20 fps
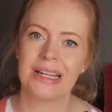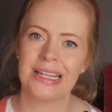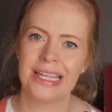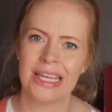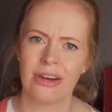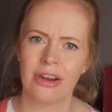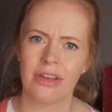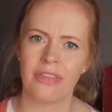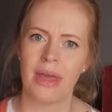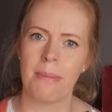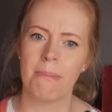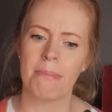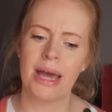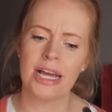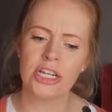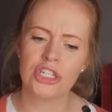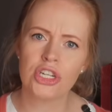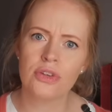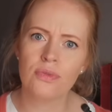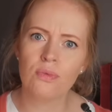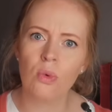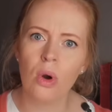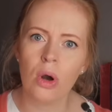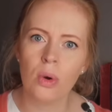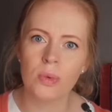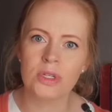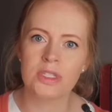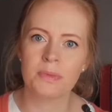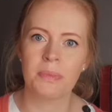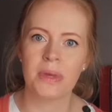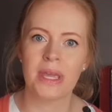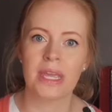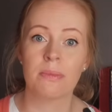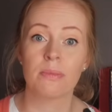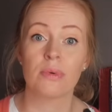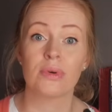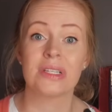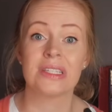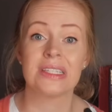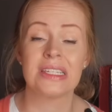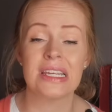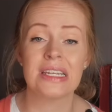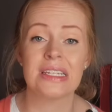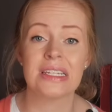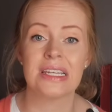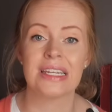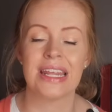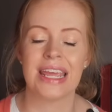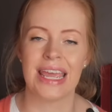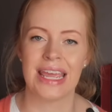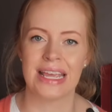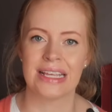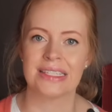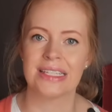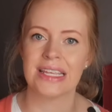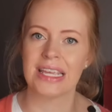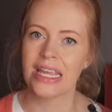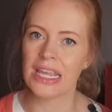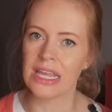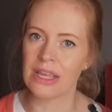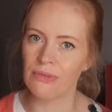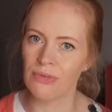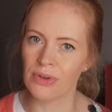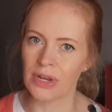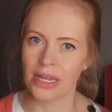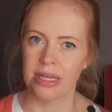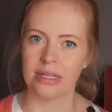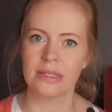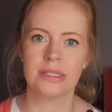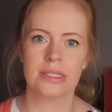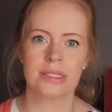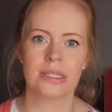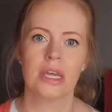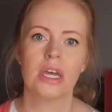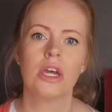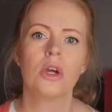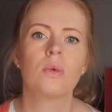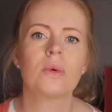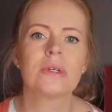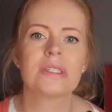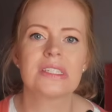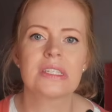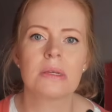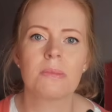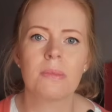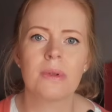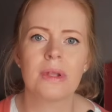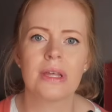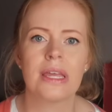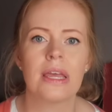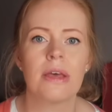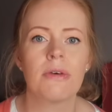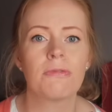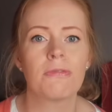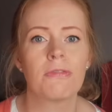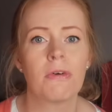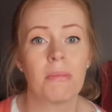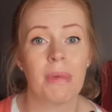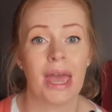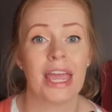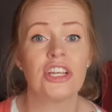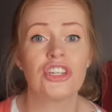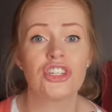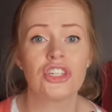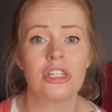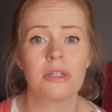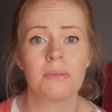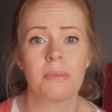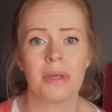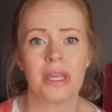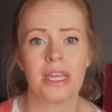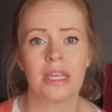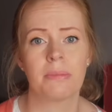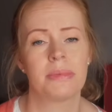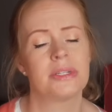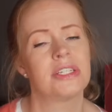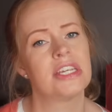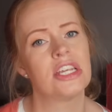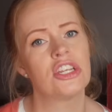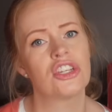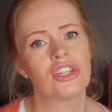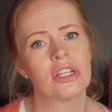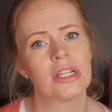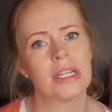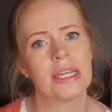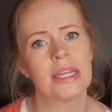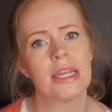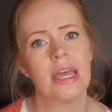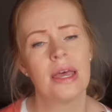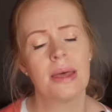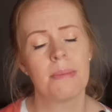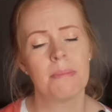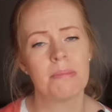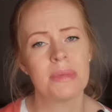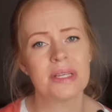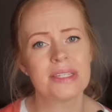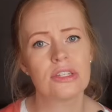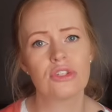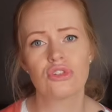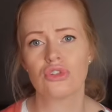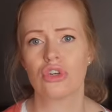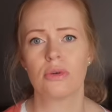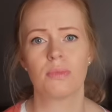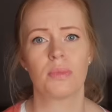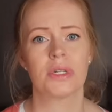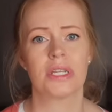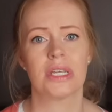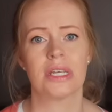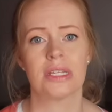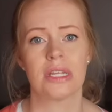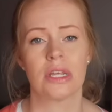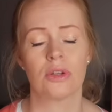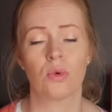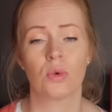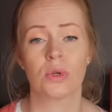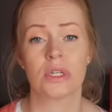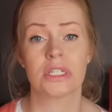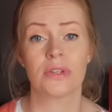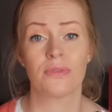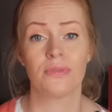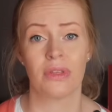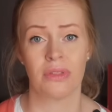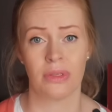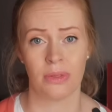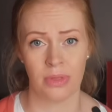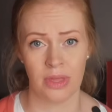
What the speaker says: clearer that much of what was being presented as evidence was simply information being potentially misinterpreted in order to fit the